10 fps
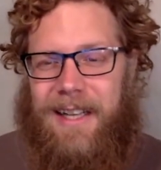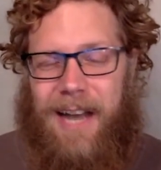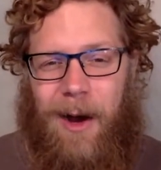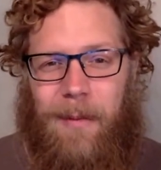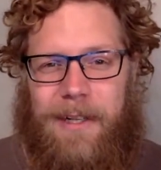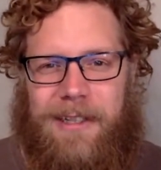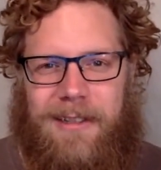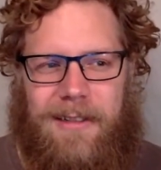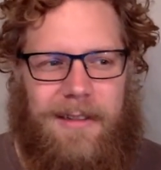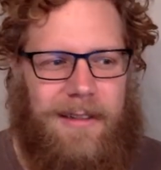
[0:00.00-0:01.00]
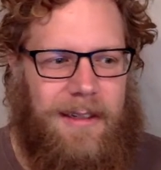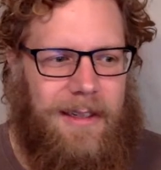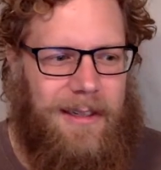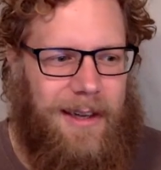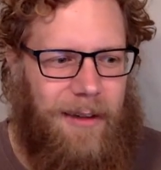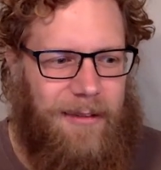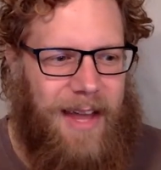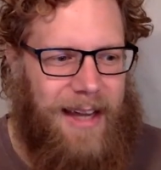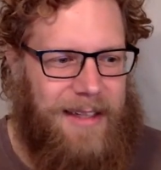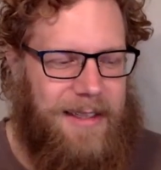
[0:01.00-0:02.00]
And how much of
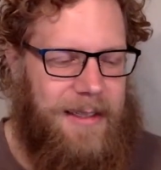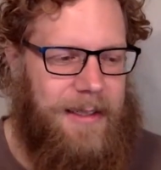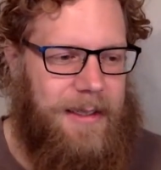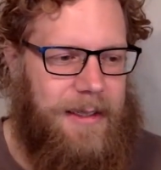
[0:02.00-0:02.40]
that,